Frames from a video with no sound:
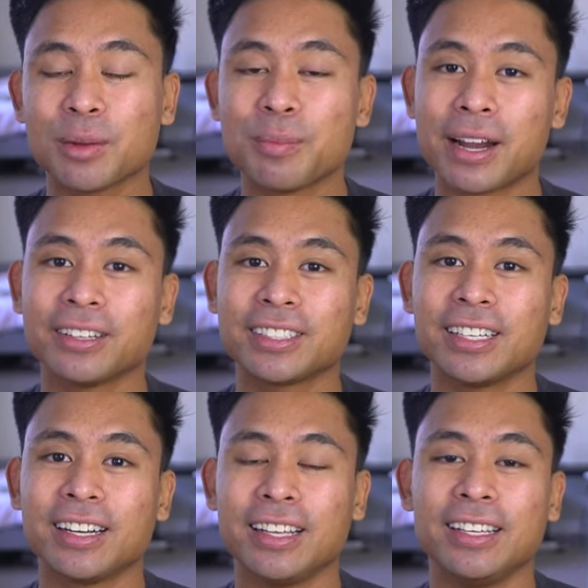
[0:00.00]

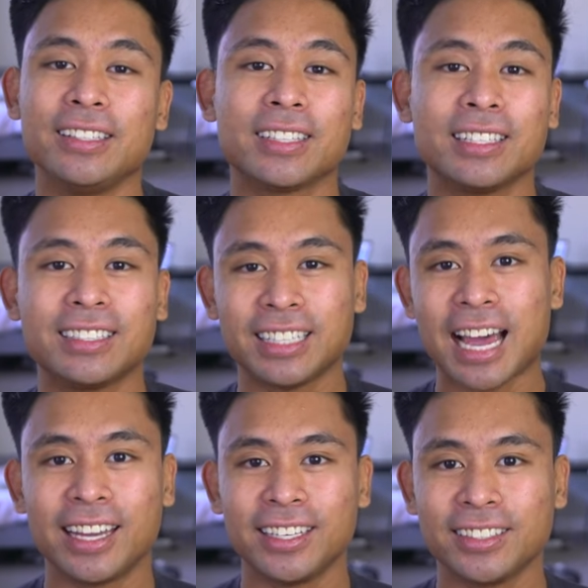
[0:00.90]
comparison is
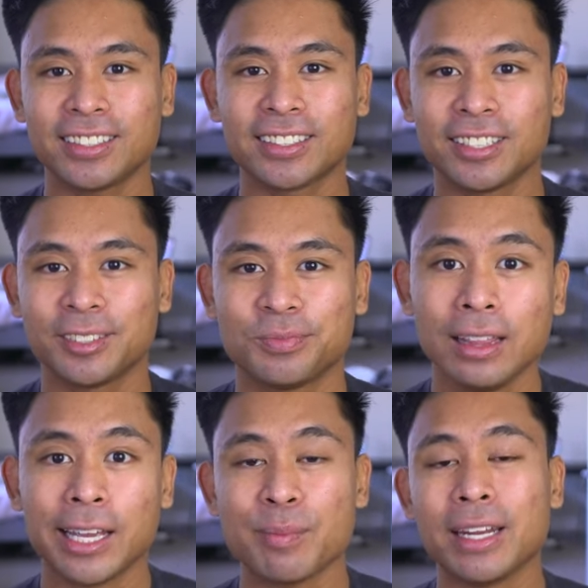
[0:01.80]
size.
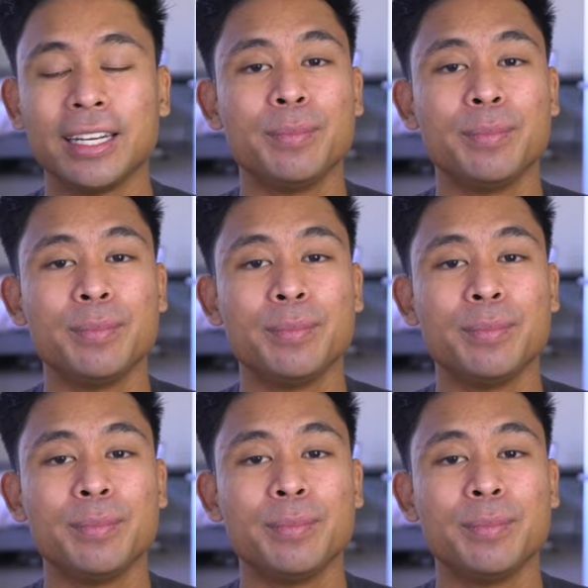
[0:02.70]
Like many